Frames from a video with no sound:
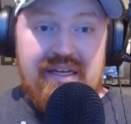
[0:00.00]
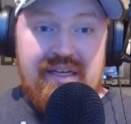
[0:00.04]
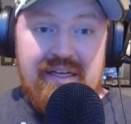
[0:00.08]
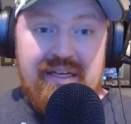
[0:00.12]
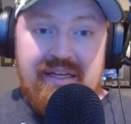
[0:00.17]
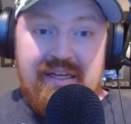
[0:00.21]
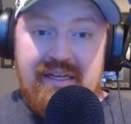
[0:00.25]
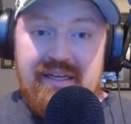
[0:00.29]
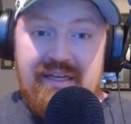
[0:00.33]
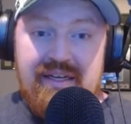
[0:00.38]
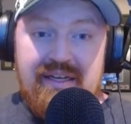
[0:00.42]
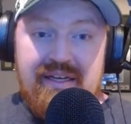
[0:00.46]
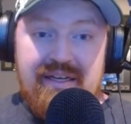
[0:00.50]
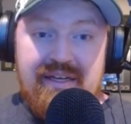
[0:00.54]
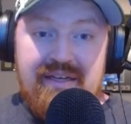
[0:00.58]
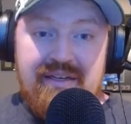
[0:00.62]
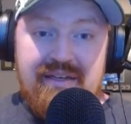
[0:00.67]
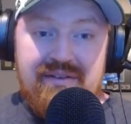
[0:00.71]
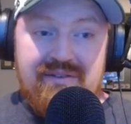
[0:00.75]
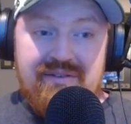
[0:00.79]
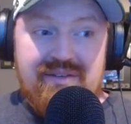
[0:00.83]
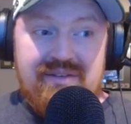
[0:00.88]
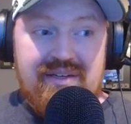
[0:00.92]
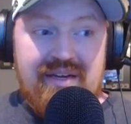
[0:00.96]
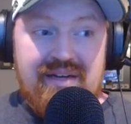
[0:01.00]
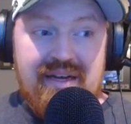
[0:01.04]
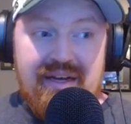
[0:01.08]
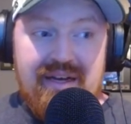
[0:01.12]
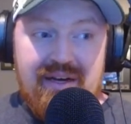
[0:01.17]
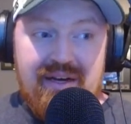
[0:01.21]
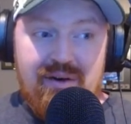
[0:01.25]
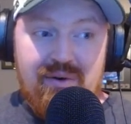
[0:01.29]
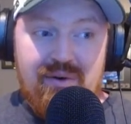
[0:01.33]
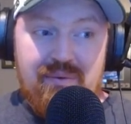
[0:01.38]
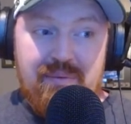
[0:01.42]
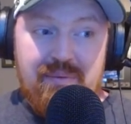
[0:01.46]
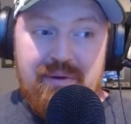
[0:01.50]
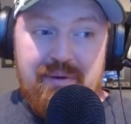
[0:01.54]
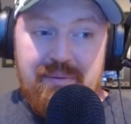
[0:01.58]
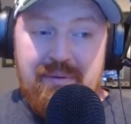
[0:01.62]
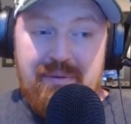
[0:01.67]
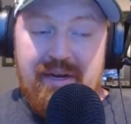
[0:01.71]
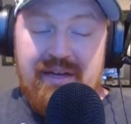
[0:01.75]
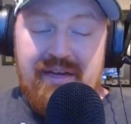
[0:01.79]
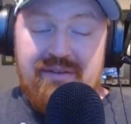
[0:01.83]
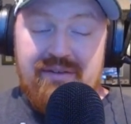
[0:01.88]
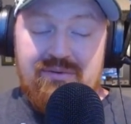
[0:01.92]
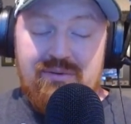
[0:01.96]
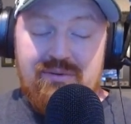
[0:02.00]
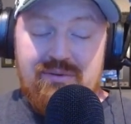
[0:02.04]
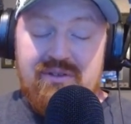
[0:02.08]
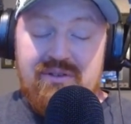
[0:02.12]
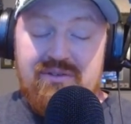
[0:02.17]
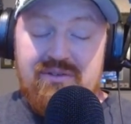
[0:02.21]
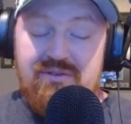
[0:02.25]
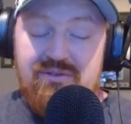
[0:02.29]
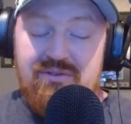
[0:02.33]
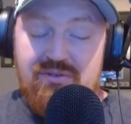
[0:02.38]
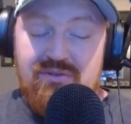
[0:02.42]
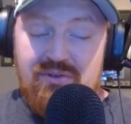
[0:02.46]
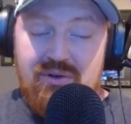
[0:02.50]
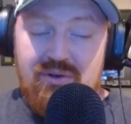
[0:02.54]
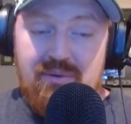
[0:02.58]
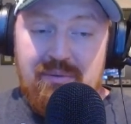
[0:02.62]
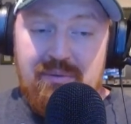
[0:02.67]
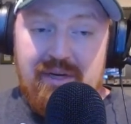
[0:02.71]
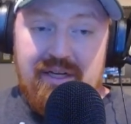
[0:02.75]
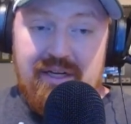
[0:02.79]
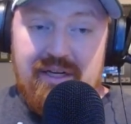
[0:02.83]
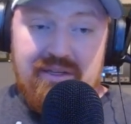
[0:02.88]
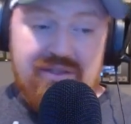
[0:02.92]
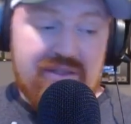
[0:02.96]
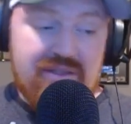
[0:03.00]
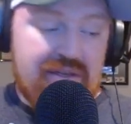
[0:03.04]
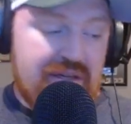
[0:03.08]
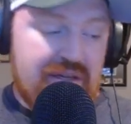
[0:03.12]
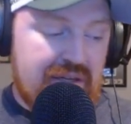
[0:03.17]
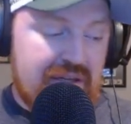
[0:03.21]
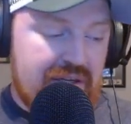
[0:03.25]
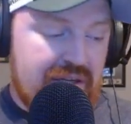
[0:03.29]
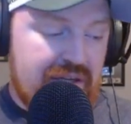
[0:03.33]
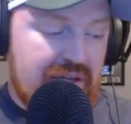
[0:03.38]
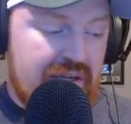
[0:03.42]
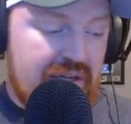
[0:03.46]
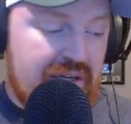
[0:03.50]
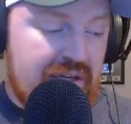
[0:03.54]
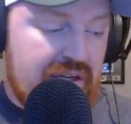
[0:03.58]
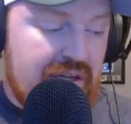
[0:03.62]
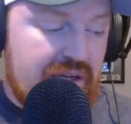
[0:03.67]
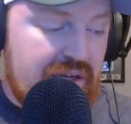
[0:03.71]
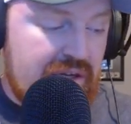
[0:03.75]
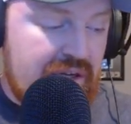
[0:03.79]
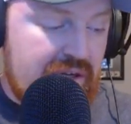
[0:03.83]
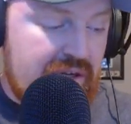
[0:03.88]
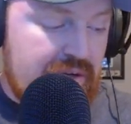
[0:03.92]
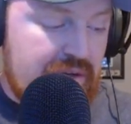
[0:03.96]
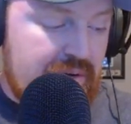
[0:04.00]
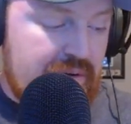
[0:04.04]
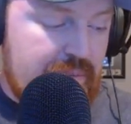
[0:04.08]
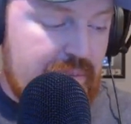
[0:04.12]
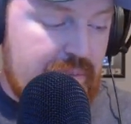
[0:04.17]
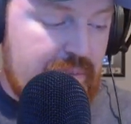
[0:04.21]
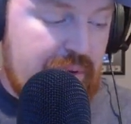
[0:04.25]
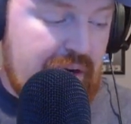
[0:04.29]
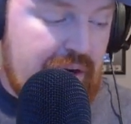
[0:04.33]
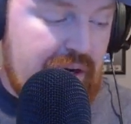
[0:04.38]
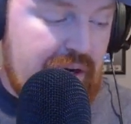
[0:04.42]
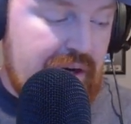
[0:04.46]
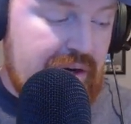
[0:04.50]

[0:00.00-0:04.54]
He is going to help their pass rush so much. But,